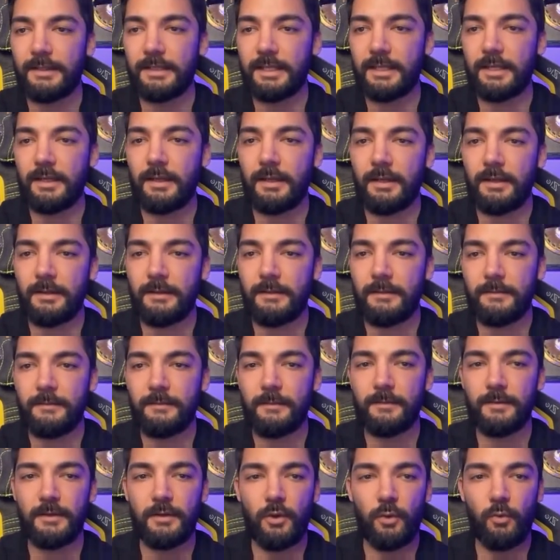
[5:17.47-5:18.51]
Here,
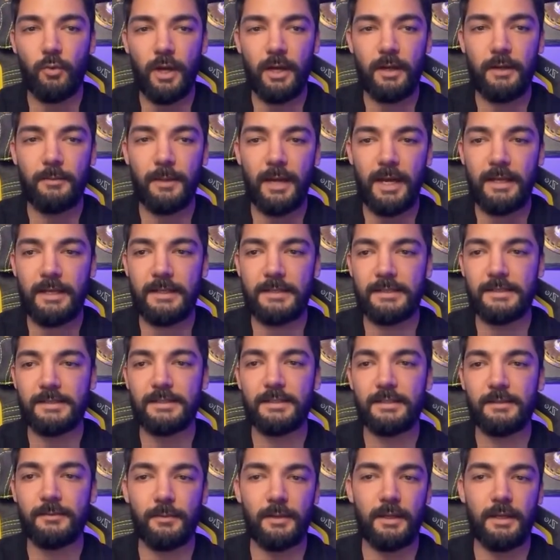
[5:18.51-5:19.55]
your wallet balance is
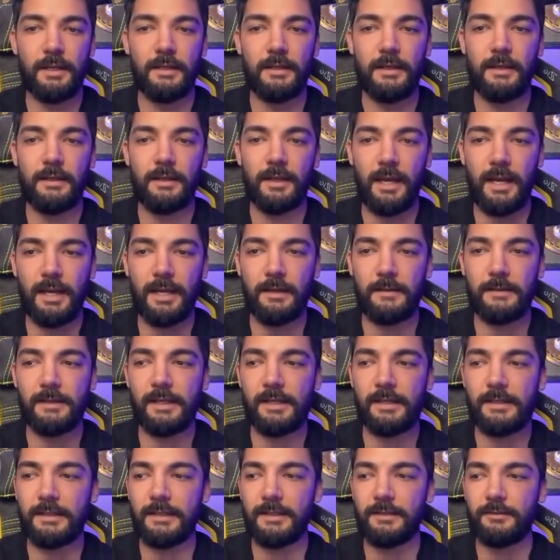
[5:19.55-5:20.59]
displayed. I have
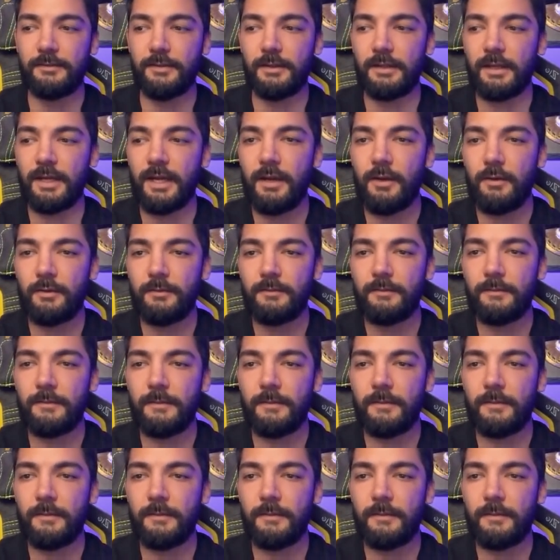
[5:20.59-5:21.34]
hidden it for now.